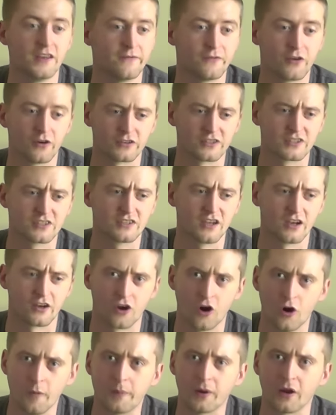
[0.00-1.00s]
You've got a
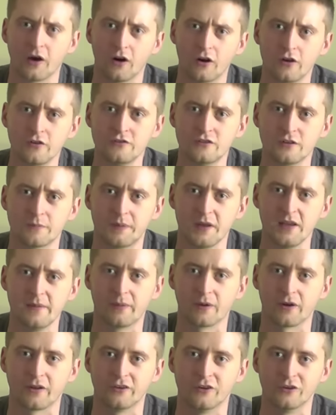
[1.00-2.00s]
couple of 100
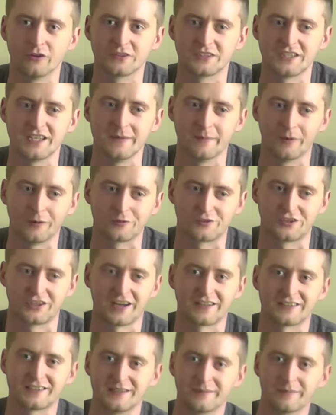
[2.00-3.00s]
people on your team all
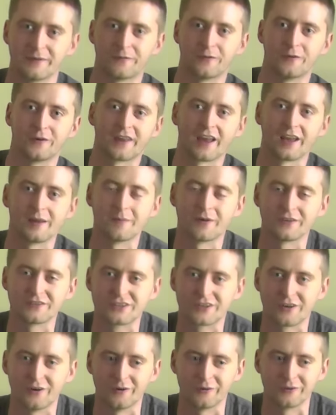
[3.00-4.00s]
chanting before game on's
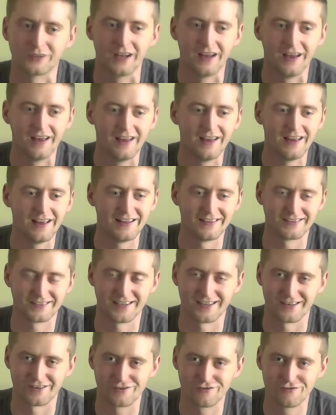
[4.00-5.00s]
called. It's
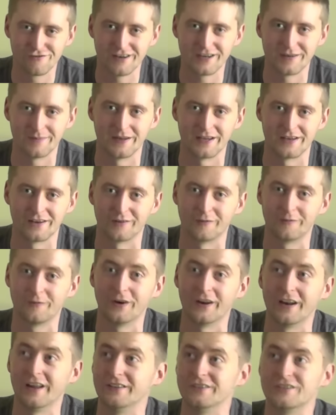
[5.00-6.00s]
incredibly good
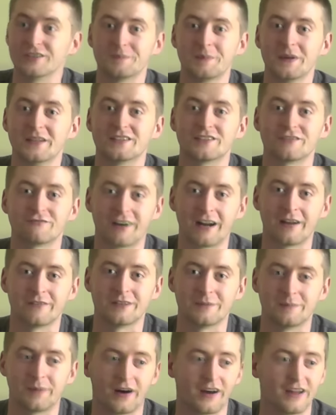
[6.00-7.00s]
fun, and just being
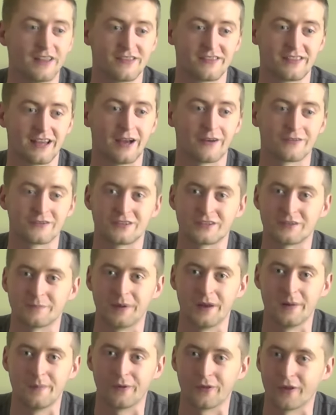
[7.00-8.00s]
surrounded by thousands of
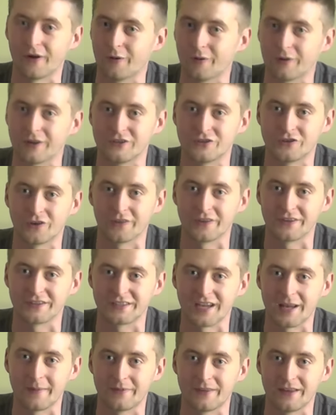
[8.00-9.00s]
people that all enjoy the
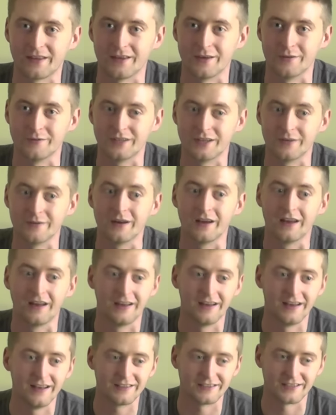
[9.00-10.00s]
same thing you do,
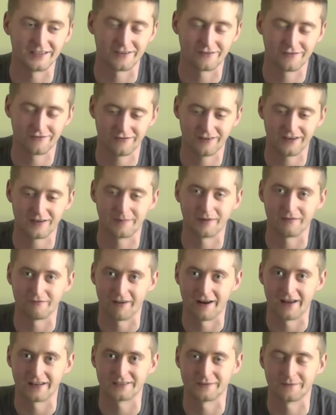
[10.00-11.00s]
it's incredibly
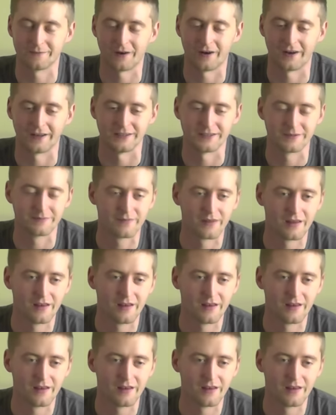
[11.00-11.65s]
rare to find.